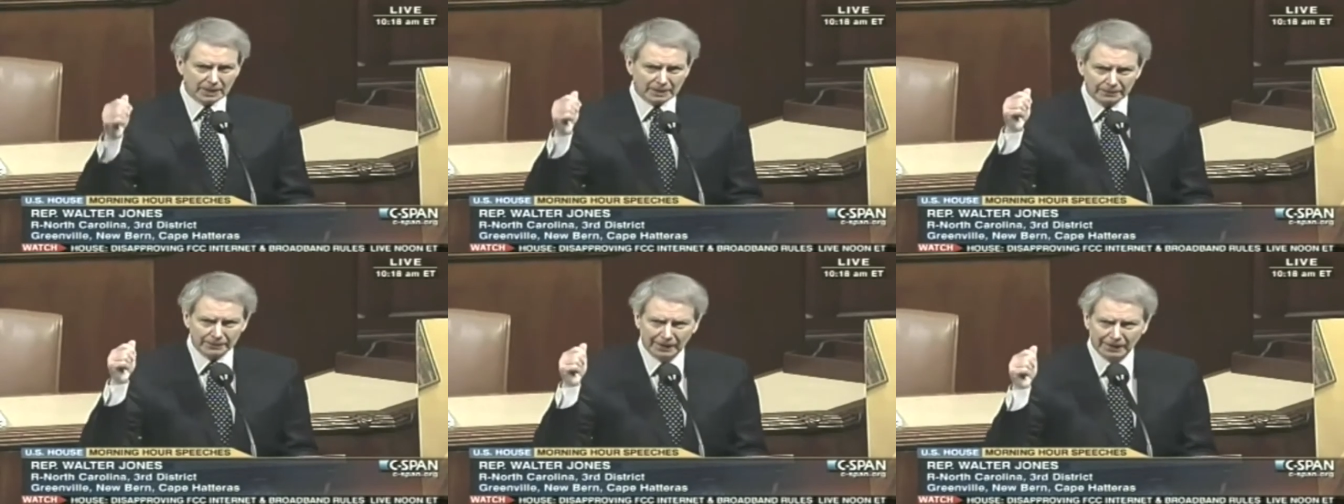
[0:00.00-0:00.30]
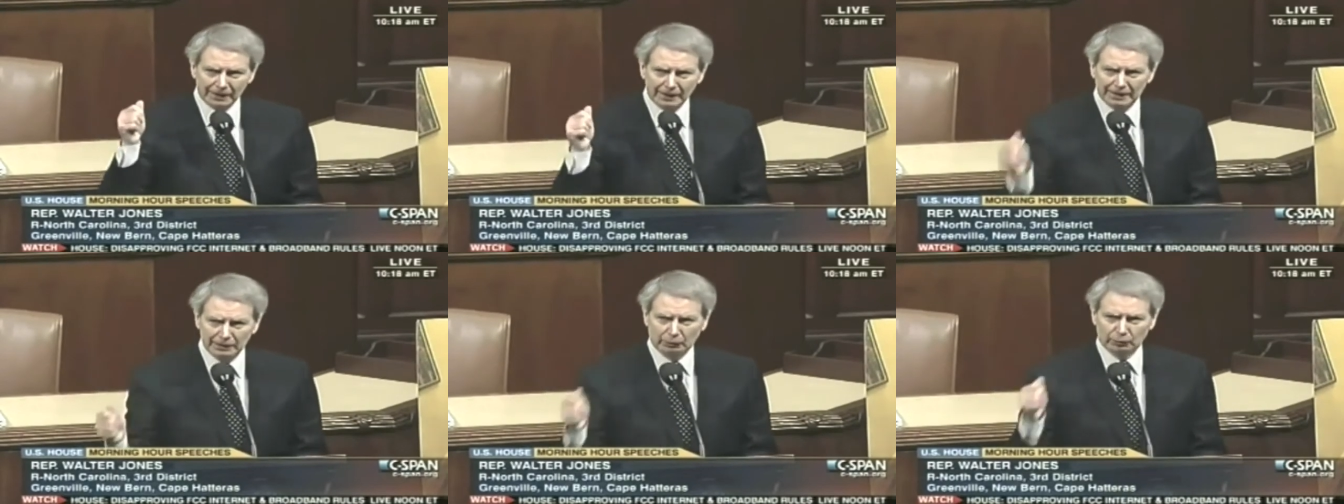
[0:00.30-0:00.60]

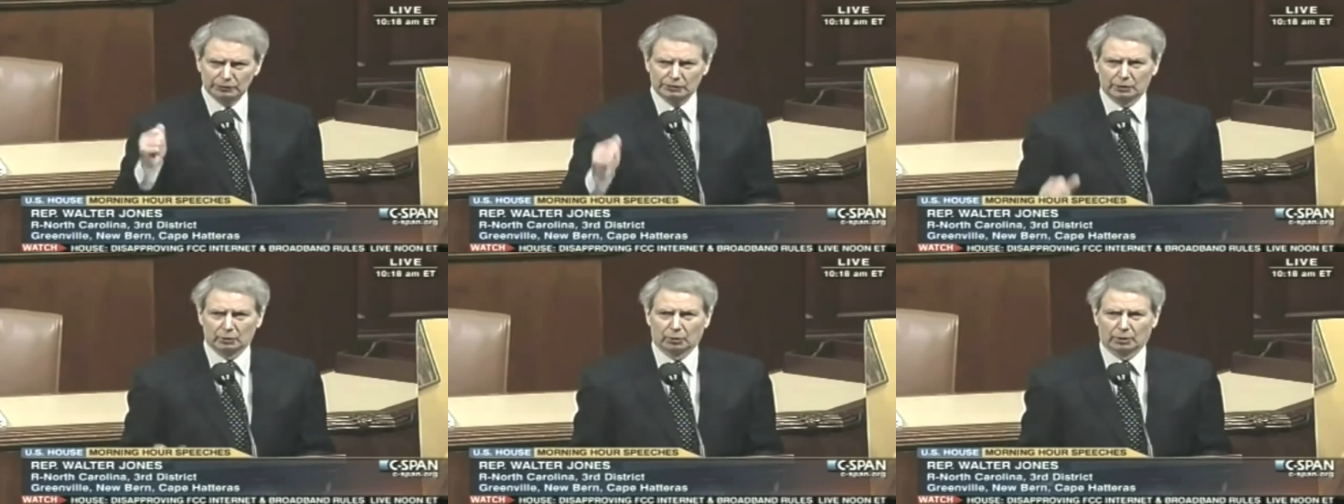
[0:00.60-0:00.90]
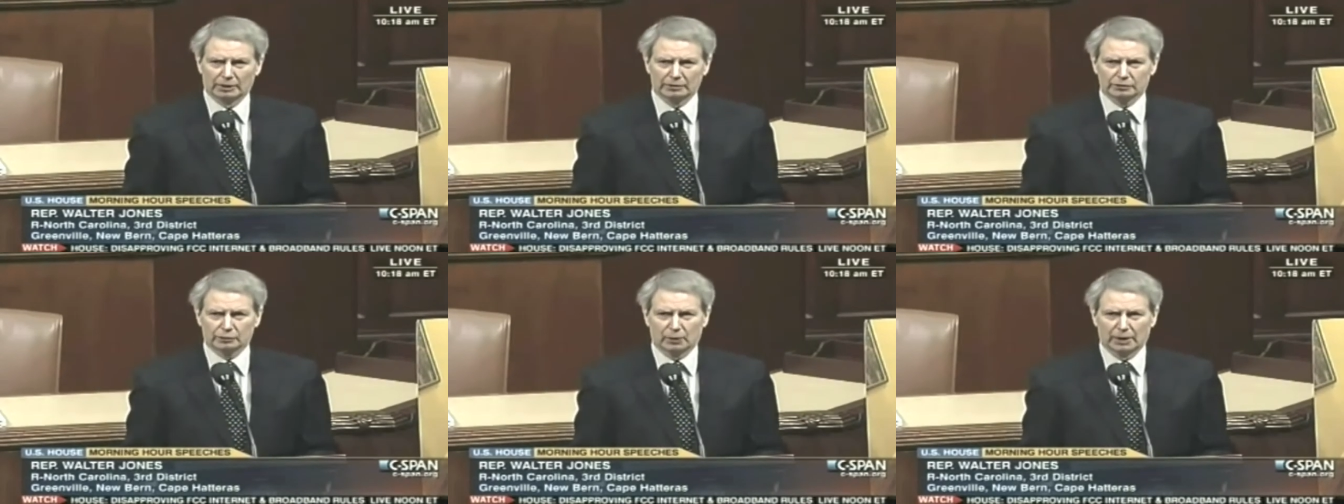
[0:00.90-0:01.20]
that he will do
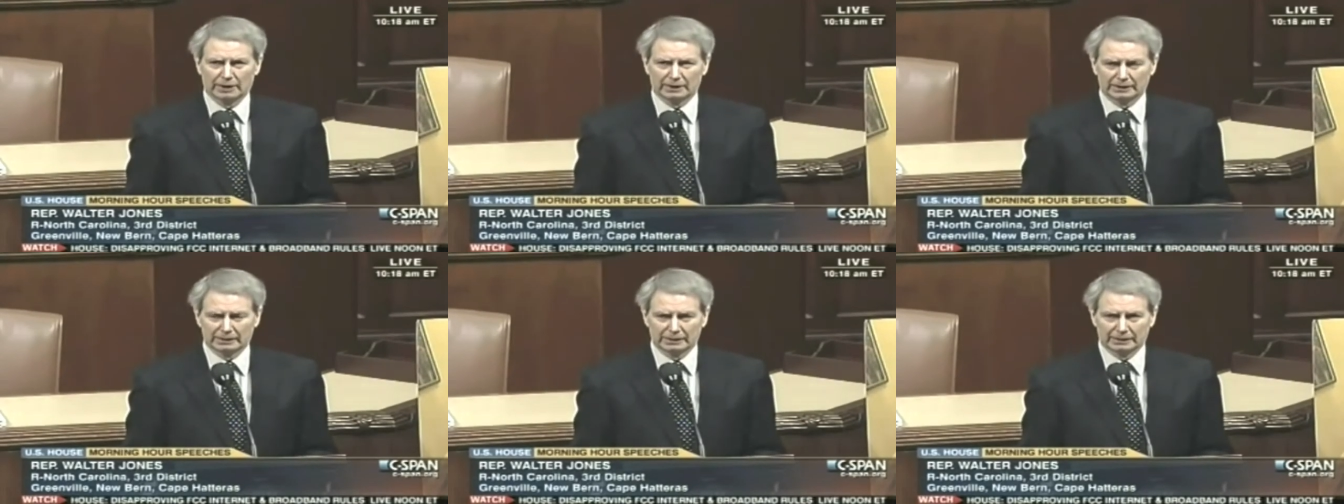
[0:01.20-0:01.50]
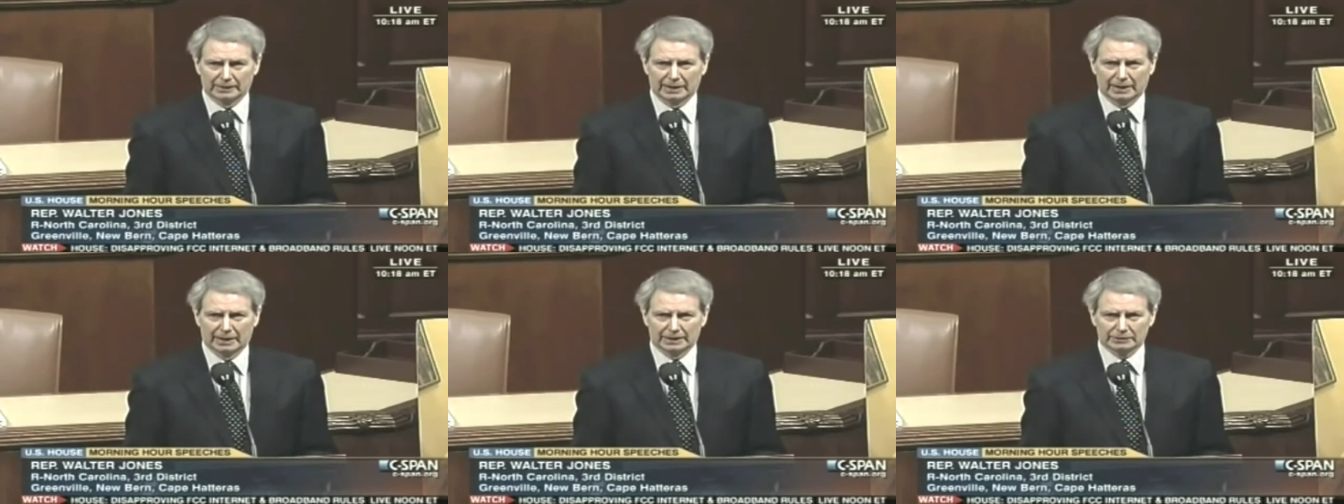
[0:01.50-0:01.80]
what is right
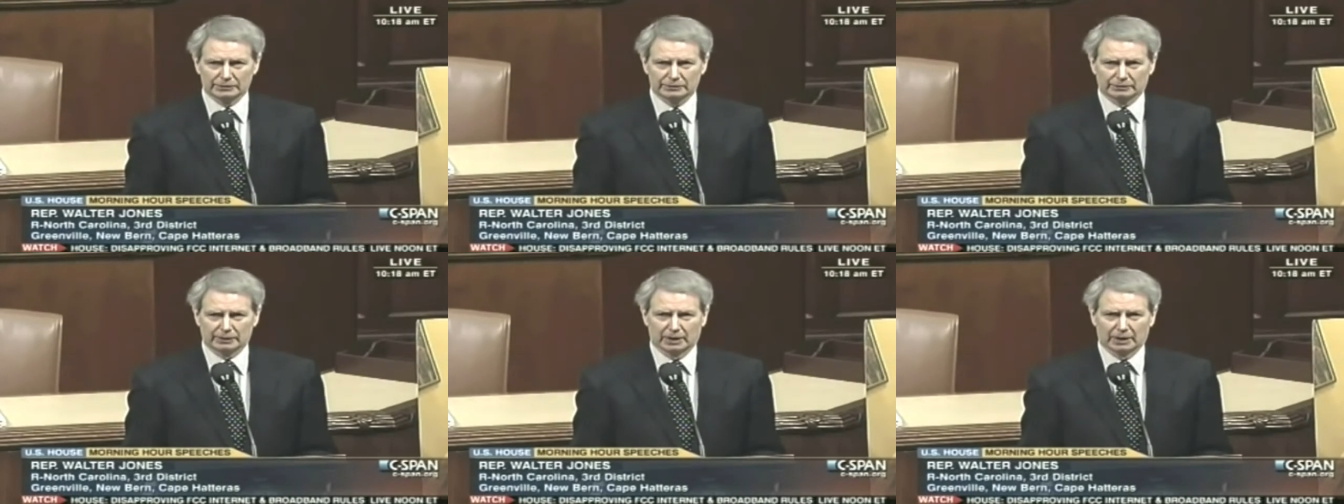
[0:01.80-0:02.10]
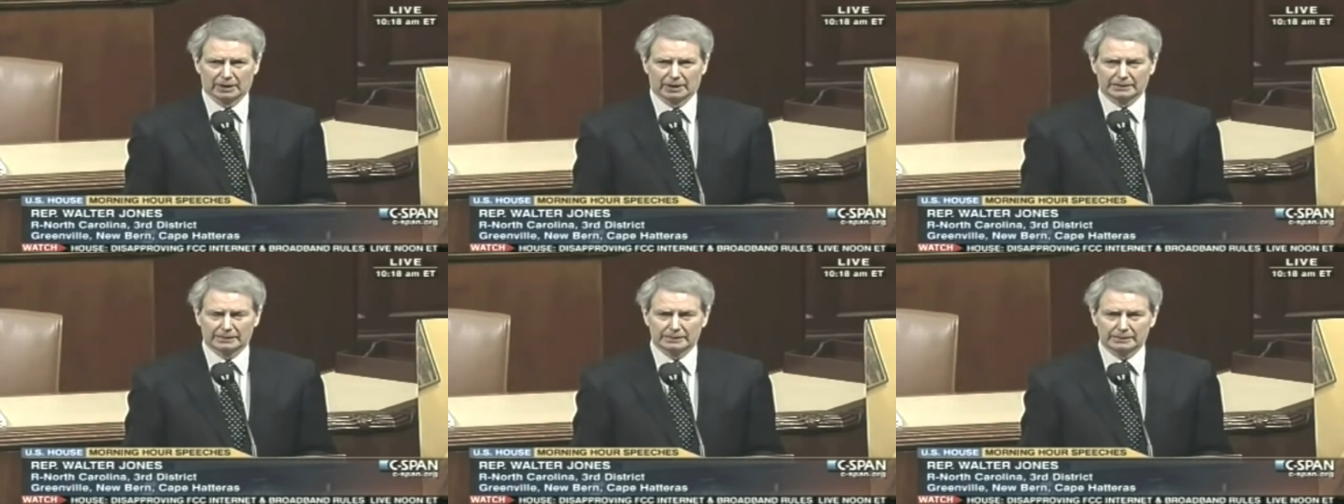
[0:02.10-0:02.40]
in the eyes of
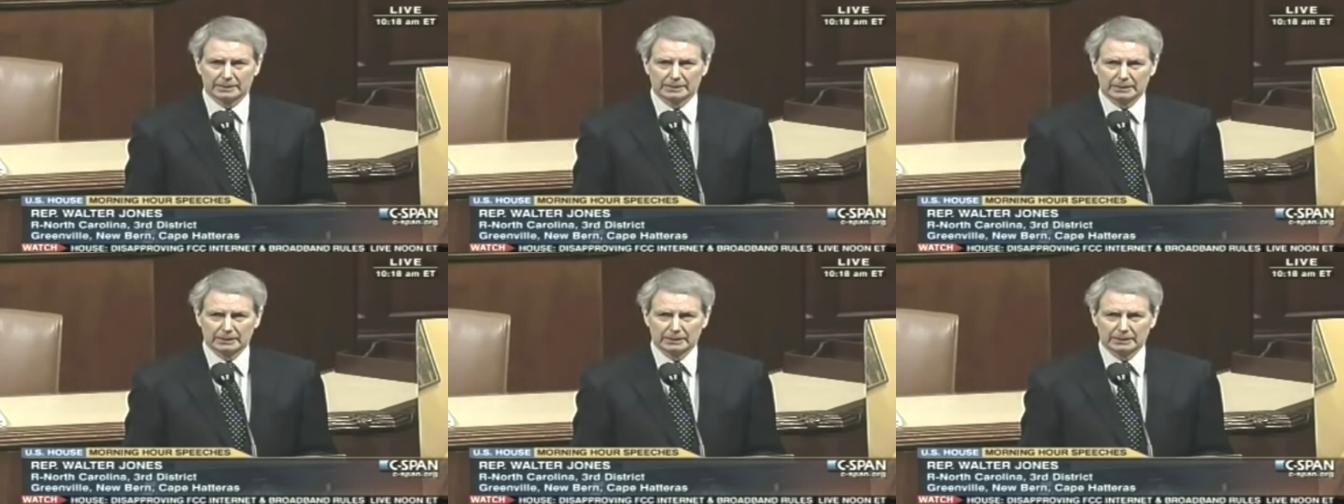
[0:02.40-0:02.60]
God.